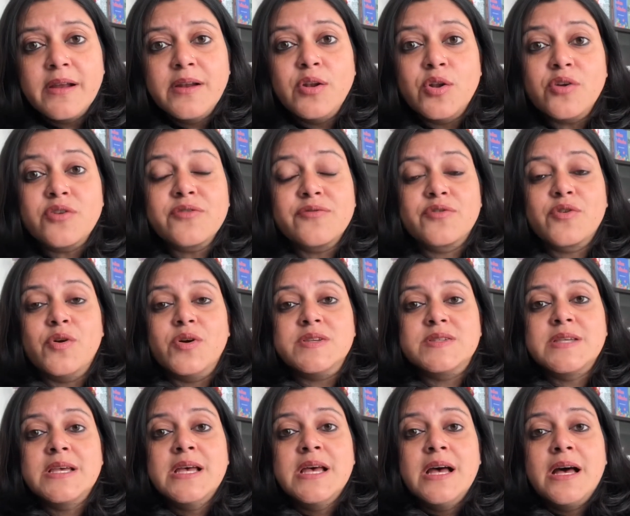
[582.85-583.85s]
Not, of
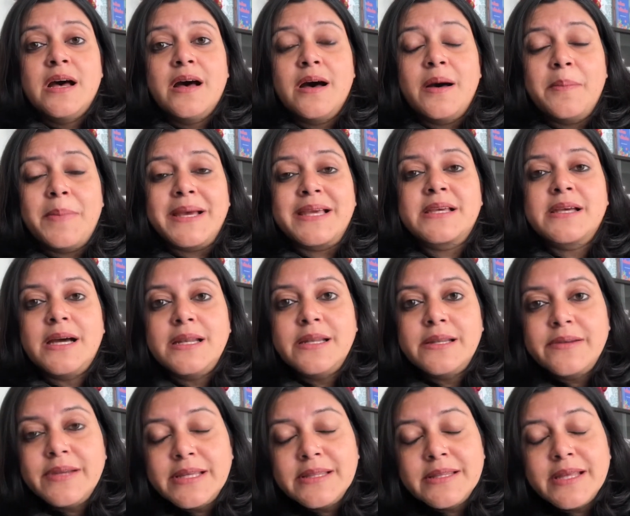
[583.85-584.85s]
course, by
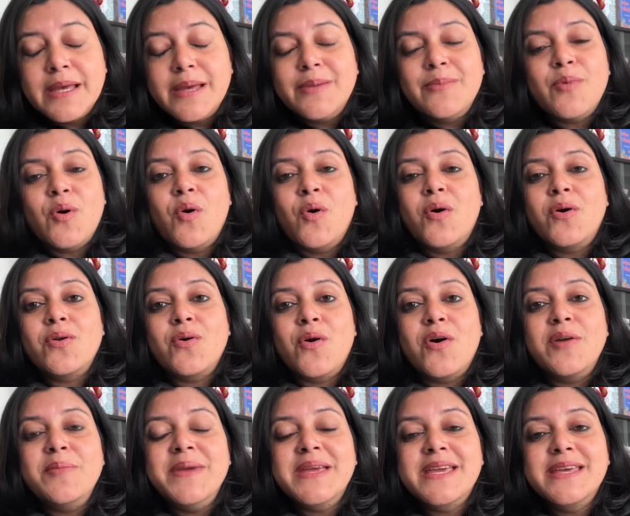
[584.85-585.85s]
coloring them
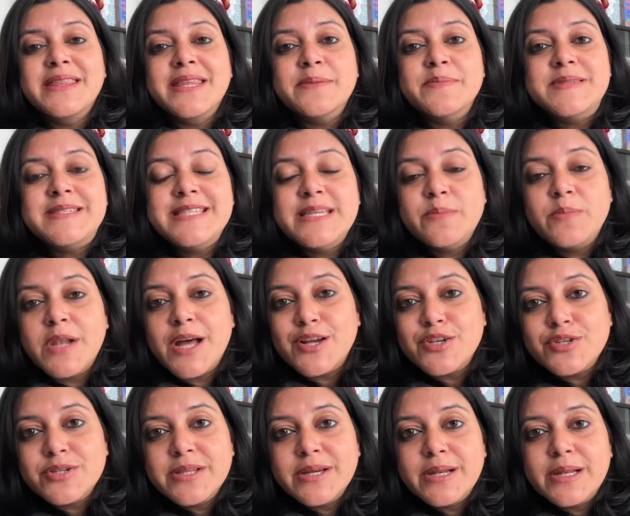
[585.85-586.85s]
or making them seem
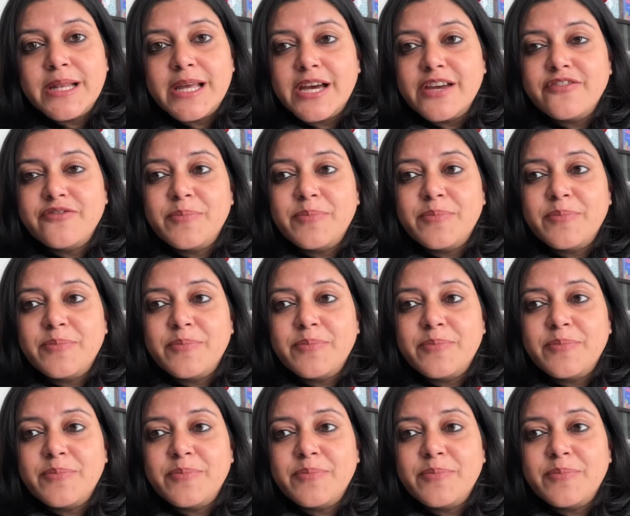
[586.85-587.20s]
larger than life,